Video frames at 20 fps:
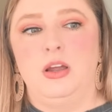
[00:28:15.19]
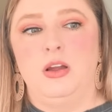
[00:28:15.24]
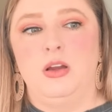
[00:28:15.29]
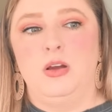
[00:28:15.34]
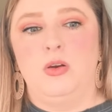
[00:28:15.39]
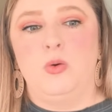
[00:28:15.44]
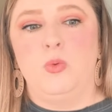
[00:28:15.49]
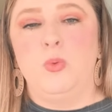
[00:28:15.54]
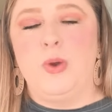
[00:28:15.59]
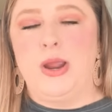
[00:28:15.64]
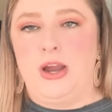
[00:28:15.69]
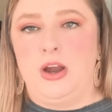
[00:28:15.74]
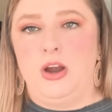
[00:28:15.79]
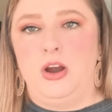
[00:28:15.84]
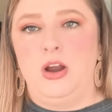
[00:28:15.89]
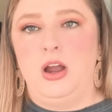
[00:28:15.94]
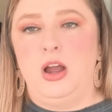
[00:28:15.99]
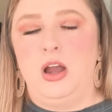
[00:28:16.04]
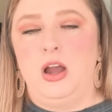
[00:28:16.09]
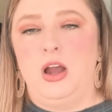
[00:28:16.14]
wear
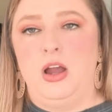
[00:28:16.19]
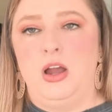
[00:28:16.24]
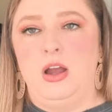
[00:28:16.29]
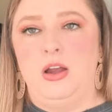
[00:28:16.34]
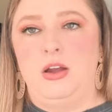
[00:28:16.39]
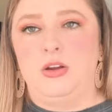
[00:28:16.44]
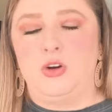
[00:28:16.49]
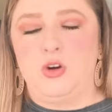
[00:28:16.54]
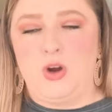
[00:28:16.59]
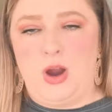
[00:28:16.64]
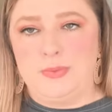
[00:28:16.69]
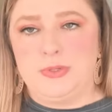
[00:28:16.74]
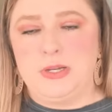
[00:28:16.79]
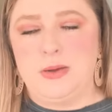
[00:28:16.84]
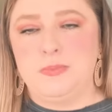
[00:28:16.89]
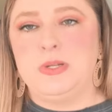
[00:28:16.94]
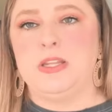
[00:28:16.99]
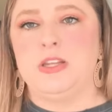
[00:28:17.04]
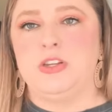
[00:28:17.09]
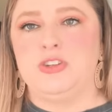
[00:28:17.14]
a crop
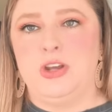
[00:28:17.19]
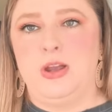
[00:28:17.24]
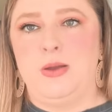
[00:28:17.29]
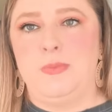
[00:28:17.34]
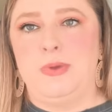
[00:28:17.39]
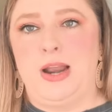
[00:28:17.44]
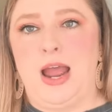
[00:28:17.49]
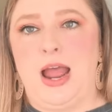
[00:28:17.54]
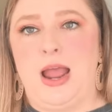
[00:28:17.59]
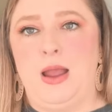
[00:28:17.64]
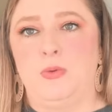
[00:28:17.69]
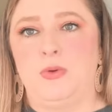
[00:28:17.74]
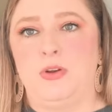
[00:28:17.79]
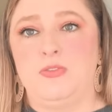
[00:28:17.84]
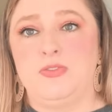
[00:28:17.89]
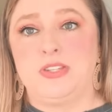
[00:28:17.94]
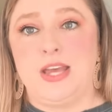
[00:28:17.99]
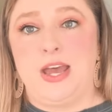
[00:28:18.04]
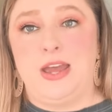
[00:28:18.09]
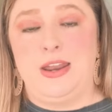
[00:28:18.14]
top to the gym, and I would
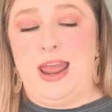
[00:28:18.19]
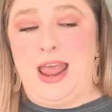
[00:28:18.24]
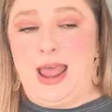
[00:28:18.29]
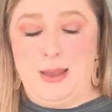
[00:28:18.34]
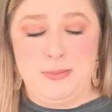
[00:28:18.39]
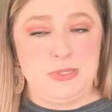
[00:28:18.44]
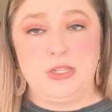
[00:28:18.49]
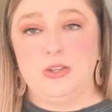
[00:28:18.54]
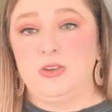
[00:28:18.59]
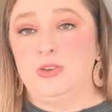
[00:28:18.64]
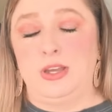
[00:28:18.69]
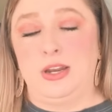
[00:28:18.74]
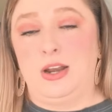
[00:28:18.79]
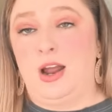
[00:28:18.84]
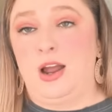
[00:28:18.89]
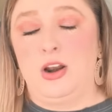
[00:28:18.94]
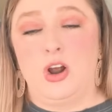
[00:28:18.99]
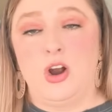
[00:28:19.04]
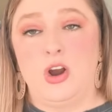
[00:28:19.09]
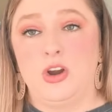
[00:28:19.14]
have said, absolutely
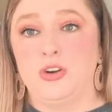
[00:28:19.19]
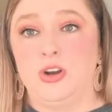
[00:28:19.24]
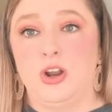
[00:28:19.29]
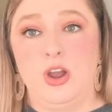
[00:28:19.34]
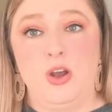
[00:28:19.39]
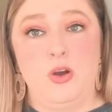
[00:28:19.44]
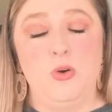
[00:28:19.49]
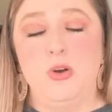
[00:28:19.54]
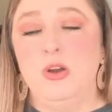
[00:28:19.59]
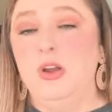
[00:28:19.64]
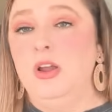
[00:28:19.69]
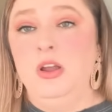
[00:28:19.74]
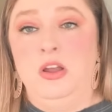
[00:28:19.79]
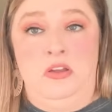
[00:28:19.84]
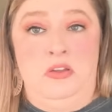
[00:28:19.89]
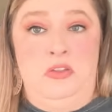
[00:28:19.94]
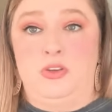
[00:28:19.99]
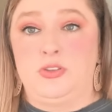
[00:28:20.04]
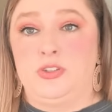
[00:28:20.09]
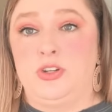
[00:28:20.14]
not, hard no.
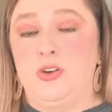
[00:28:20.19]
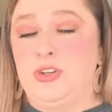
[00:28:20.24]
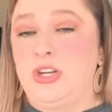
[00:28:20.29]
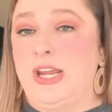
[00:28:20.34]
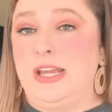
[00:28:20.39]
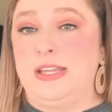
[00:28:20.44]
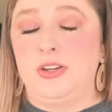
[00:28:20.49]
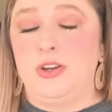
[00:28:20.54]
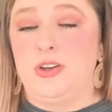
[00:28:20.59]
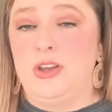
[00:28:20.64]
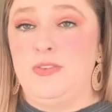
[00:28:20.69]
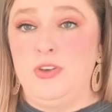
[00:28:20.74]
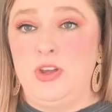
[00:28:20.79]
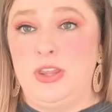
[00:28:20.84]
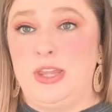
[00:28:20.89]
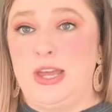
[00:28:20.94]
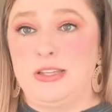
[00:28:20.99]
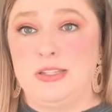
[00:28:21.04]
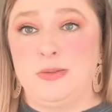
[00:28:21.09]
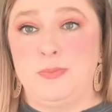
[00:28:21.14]
There's no chance. I'll give you
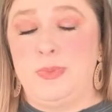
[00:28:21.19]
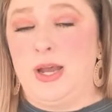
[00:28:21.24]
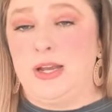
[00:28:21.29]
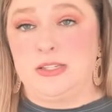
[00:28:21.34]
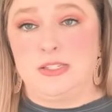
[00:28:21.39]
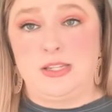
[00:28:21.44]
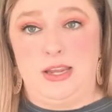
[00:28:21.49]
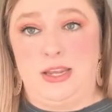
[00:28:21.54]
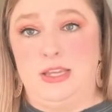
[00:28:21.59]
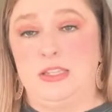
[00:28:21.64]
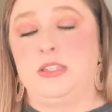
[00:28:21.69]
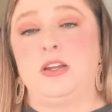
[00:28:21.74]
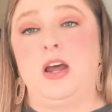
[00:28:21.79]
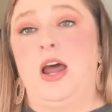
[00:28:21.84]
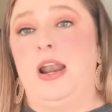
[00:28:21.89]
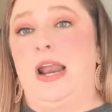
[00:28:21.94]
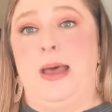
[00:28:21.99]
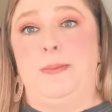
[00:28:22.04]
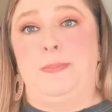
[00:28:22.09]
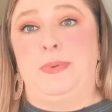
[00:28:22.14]
$1,000. Like, it's
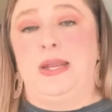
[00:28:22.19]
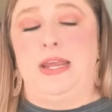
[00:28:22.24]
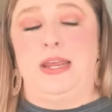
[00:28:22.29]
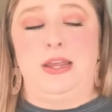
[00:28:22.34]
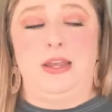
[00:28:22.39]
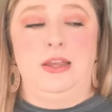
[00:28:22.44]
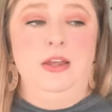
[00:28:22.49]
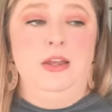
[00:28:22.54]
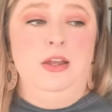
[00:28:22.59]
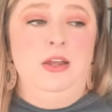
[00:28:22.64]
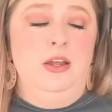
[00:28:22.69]
not happening.